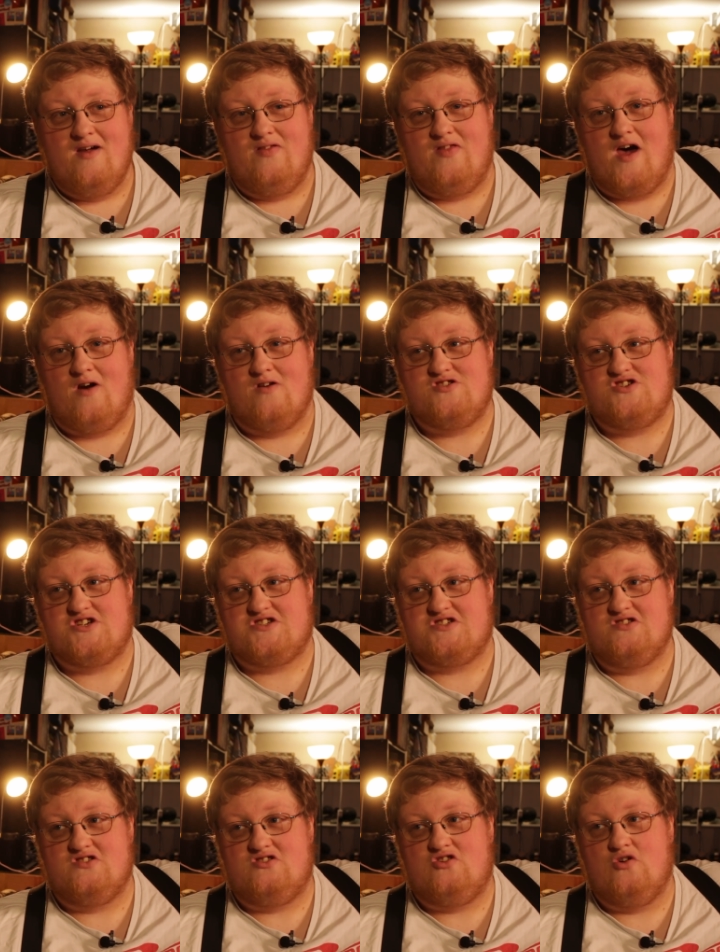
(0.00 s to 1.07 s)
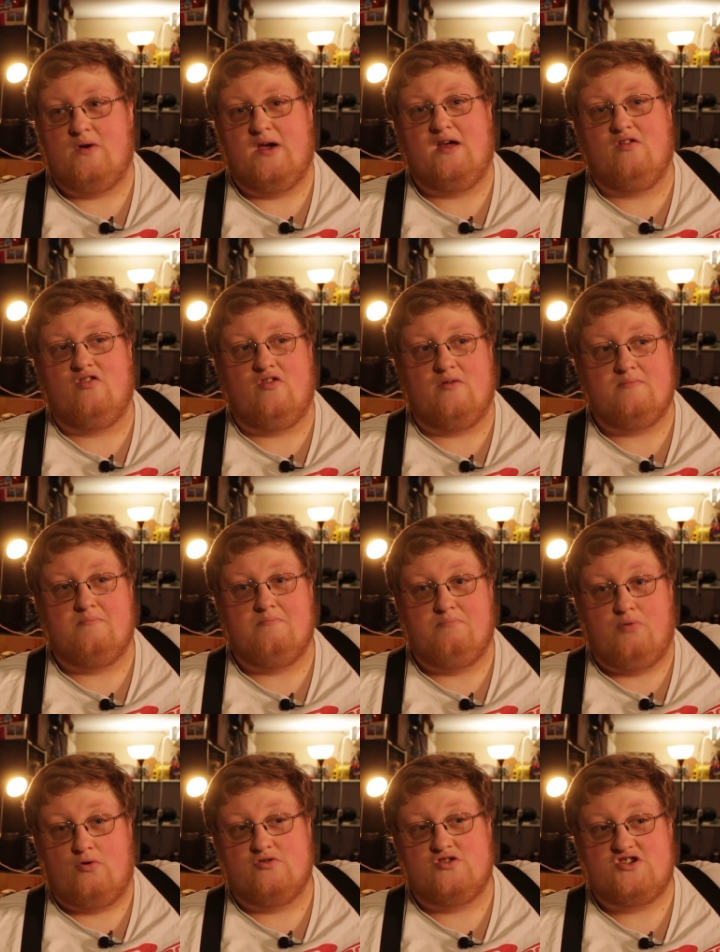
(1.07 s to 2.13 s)
that are just doing some
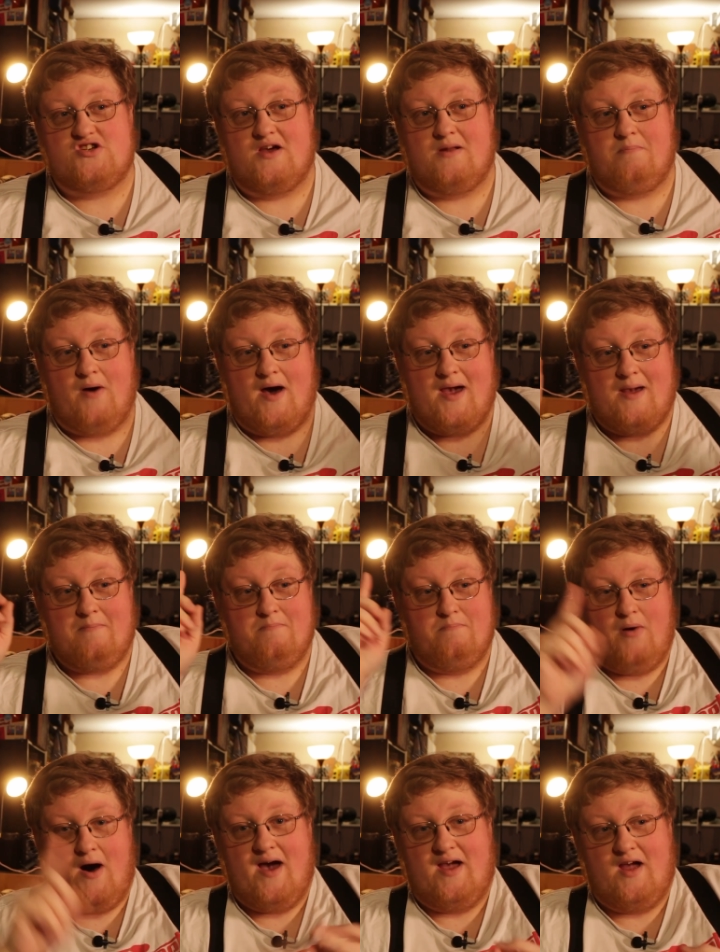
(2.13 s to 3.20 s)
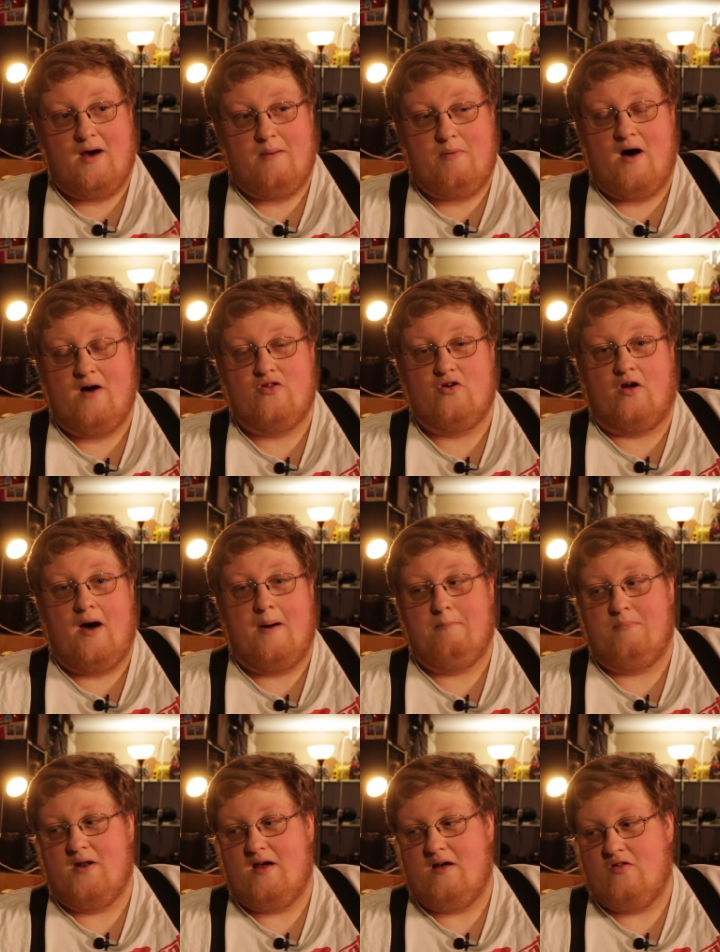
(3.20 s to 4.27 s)
bullshit by buying up other
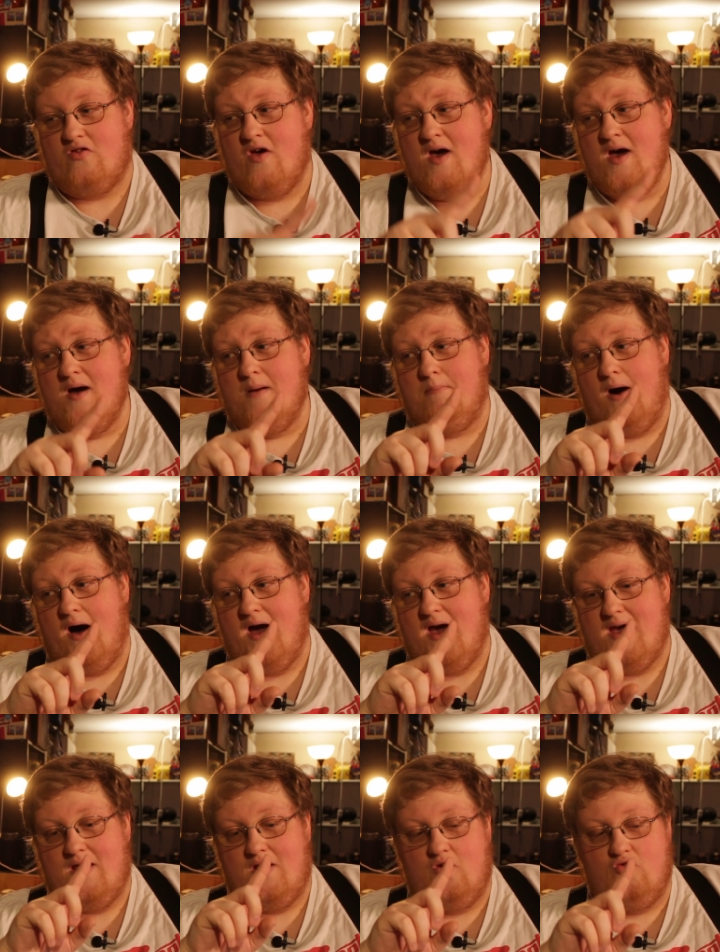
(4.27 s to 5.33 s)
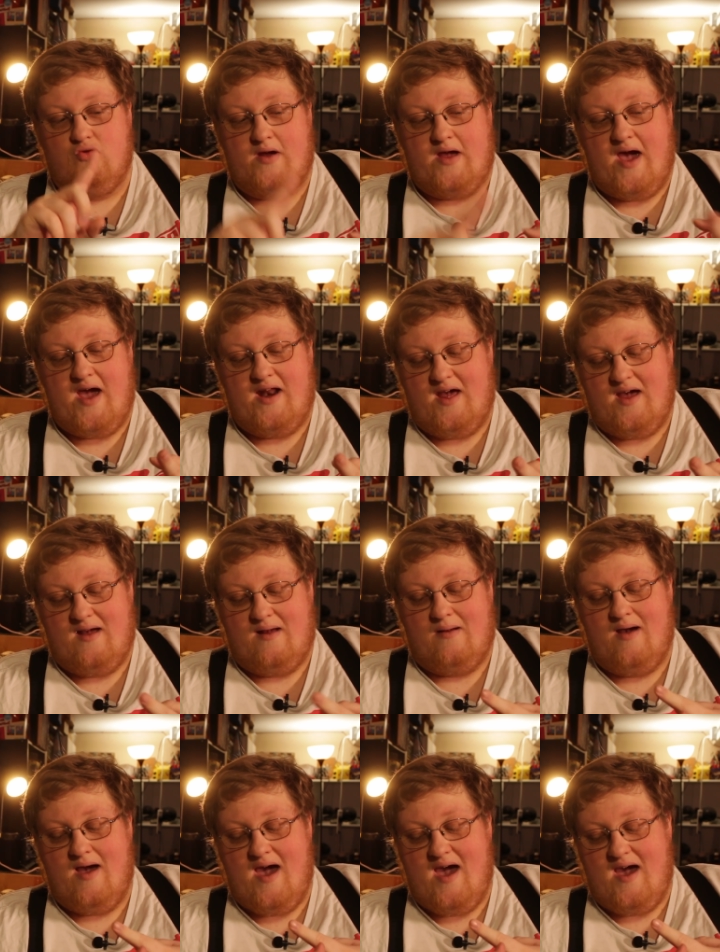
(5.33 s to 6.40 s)
companies, by
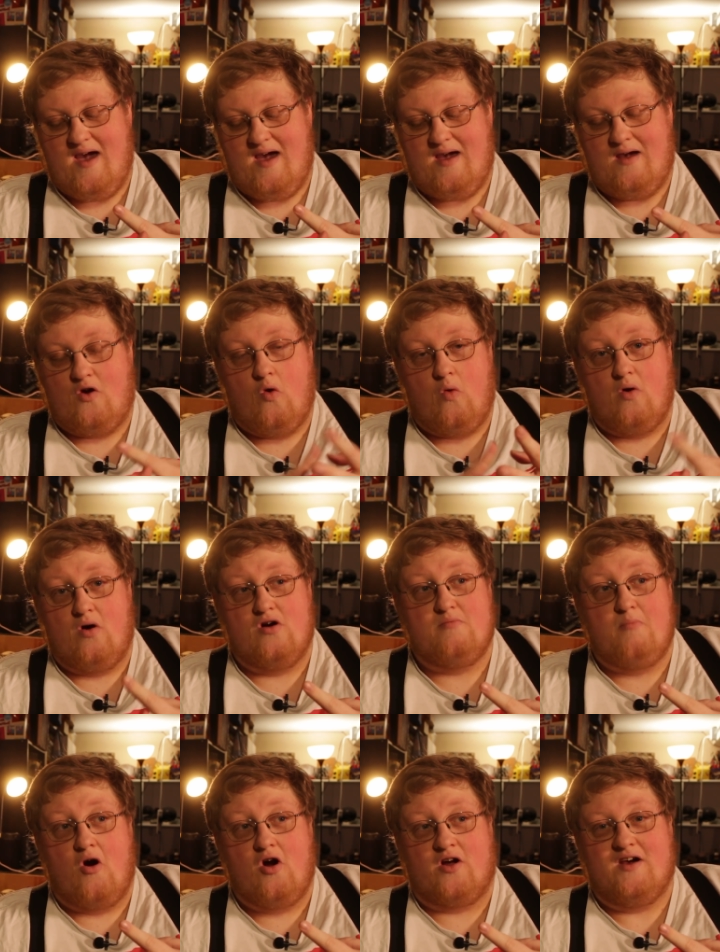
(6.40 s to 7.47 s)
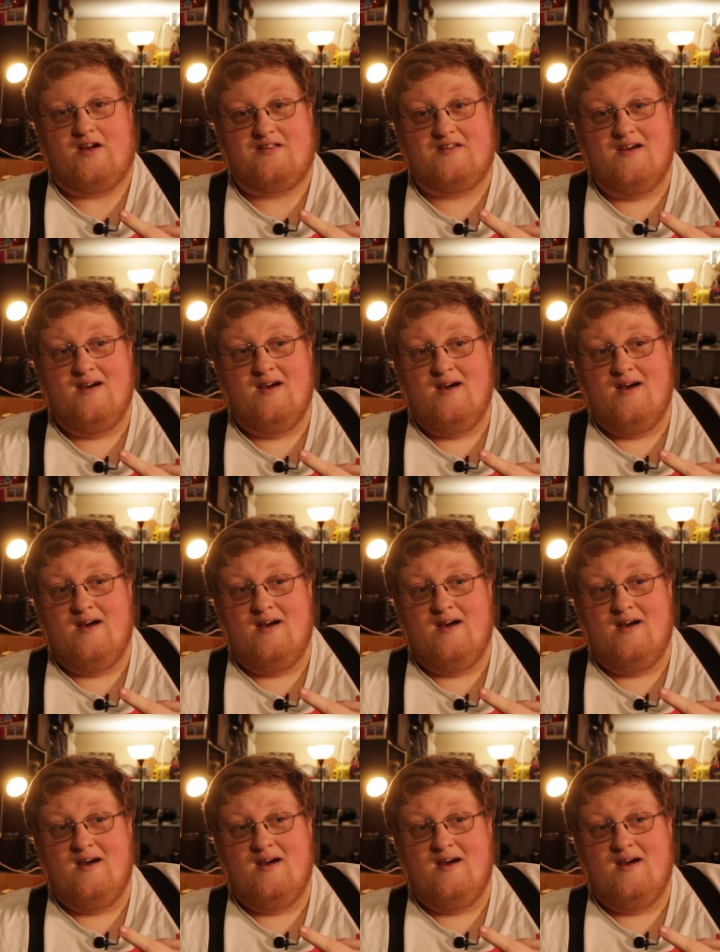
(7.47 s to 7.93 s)
creating a corner market,